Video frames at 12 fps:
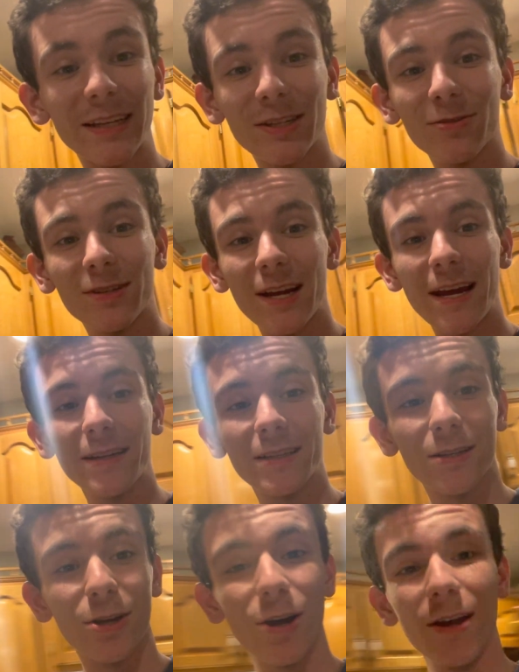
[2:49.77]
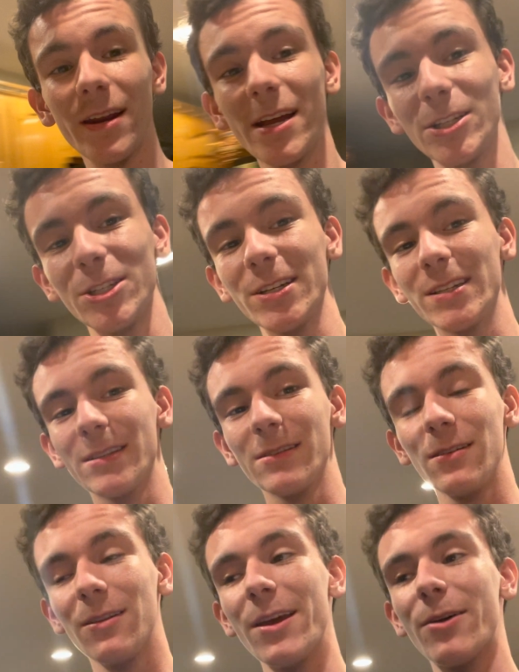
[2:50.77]
It still tastes good. It's
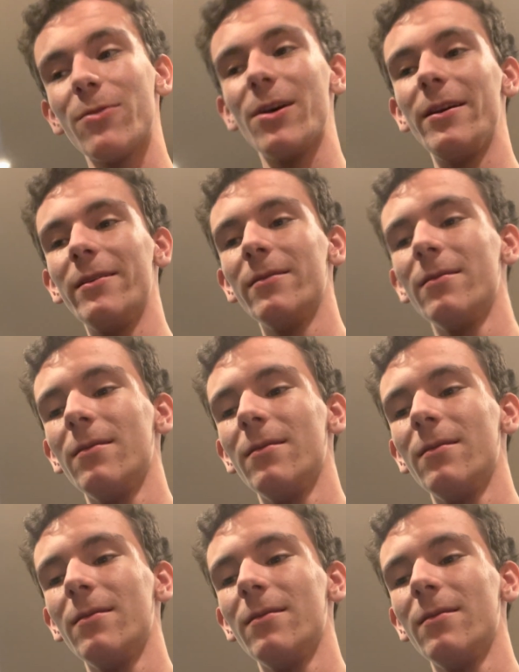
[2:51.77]
just liquid.